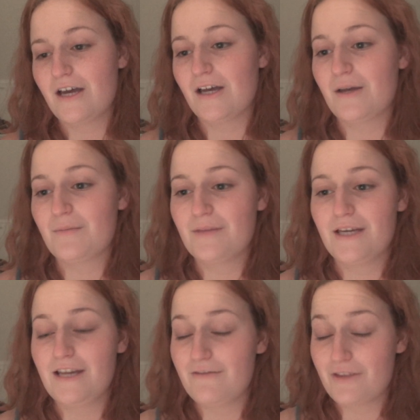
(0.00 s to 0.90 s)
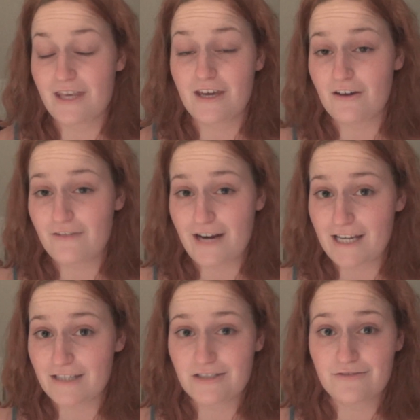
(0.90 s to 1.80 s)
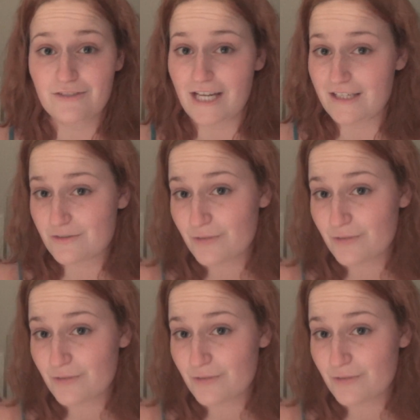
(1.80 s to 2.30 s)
and everything arranged for next